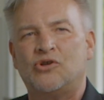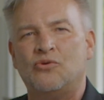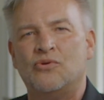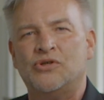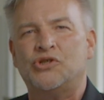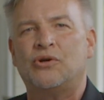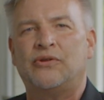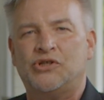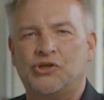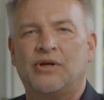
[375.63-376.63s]
to ensure
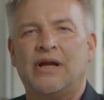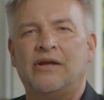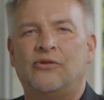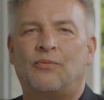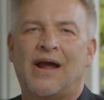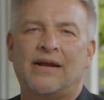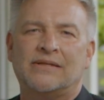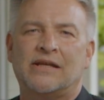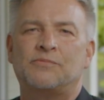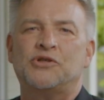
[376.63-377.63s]
that you're getting the right
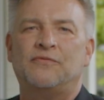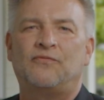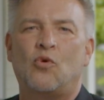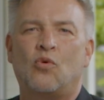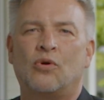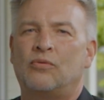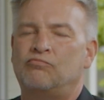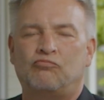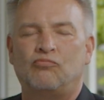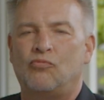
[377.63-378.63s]
exemption for
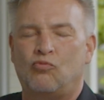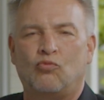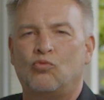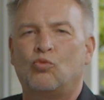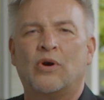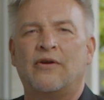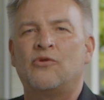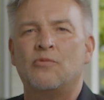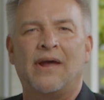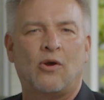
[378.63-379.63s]
whatever you may